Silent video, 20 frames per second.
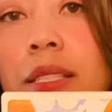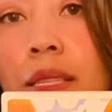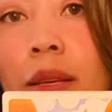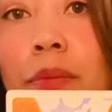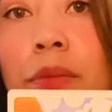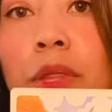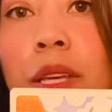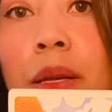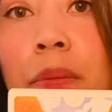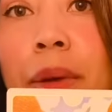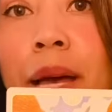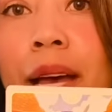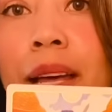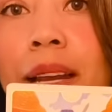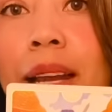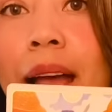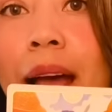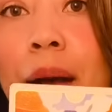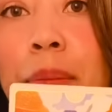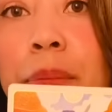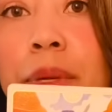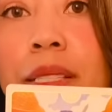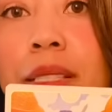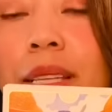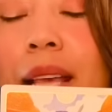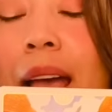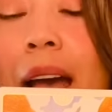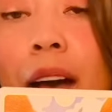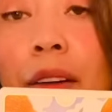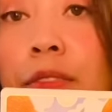something bad
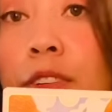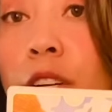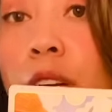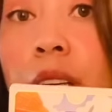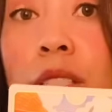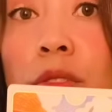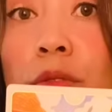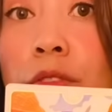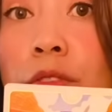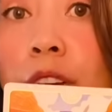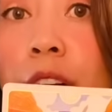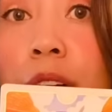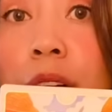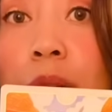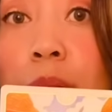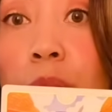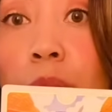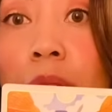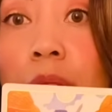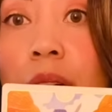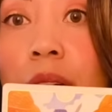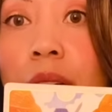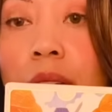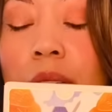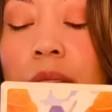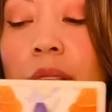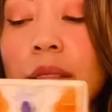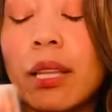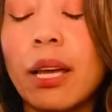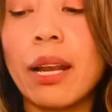happens after. It's very rare
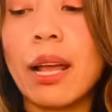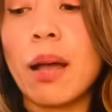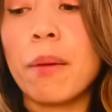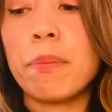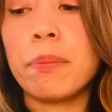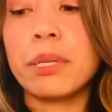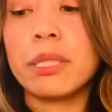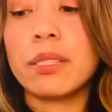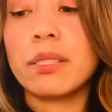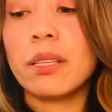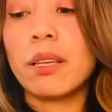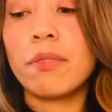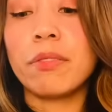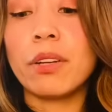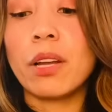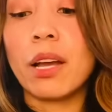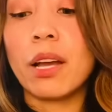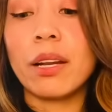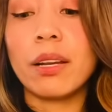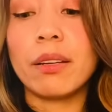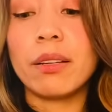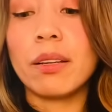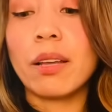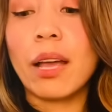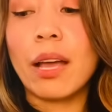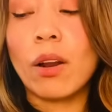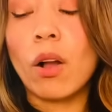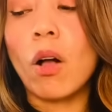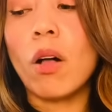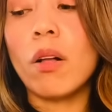that that happens, if not
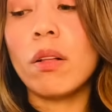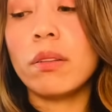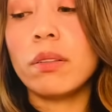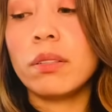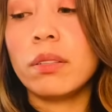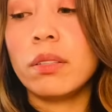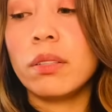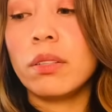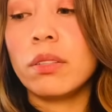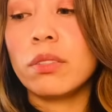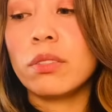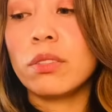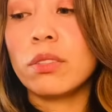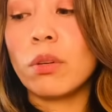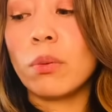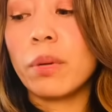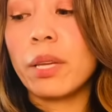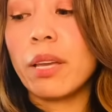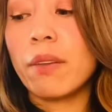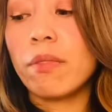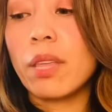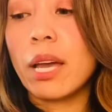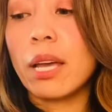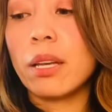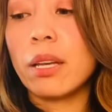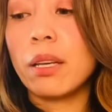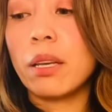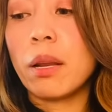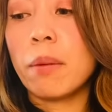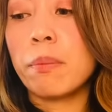at all. So we have
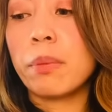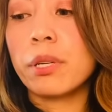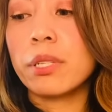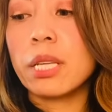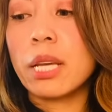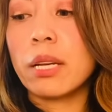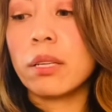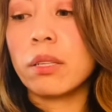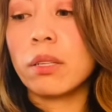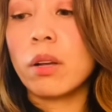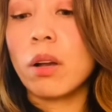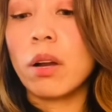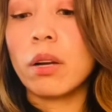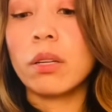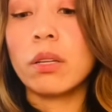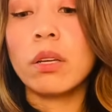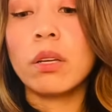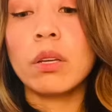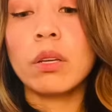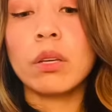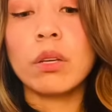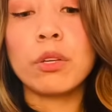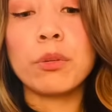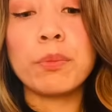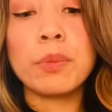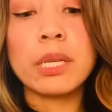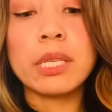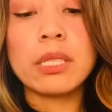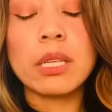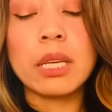that number 10 card.
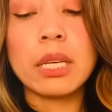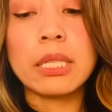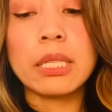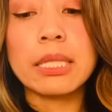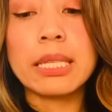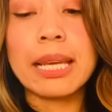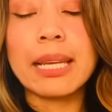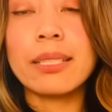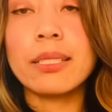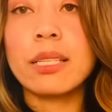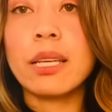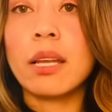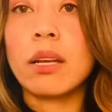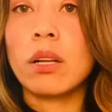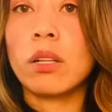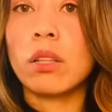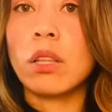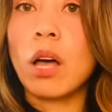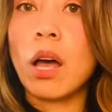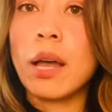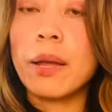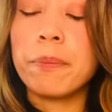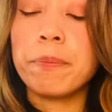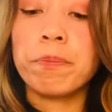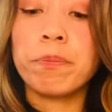Could be seeing 10-10 a lot.